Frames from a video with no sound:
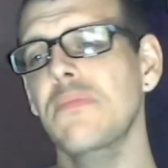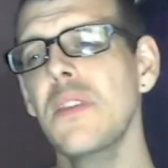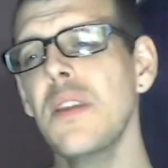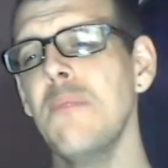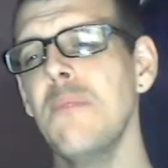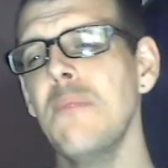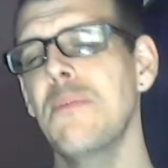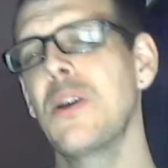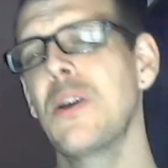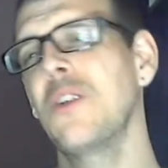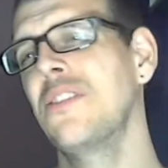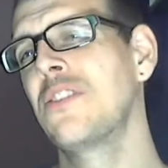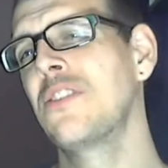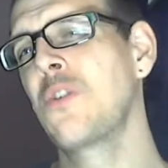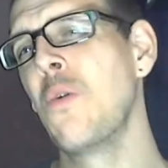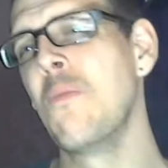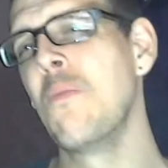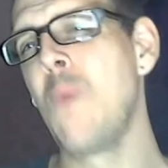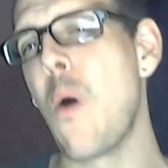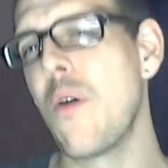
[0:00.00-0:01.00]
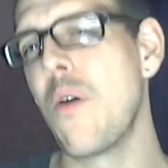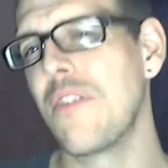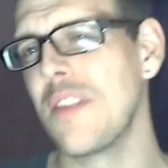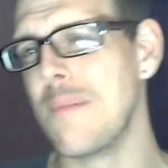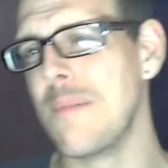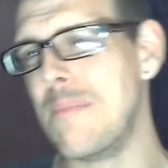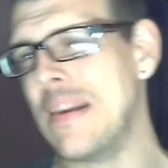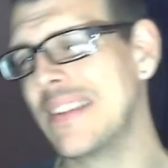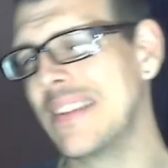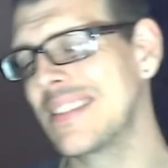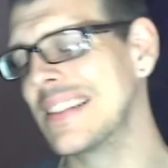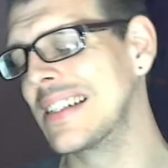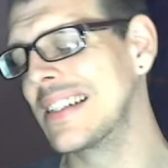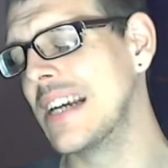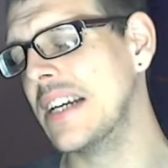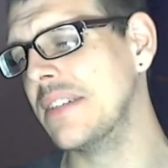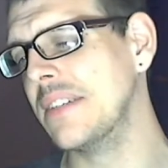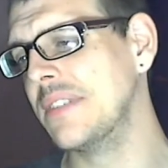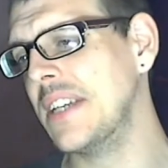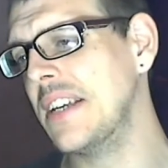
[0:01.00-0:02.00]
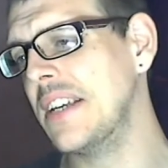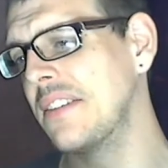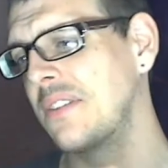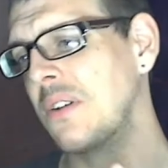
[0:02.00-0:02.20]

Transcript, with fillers: because it's going more for the biscuit kind of taste.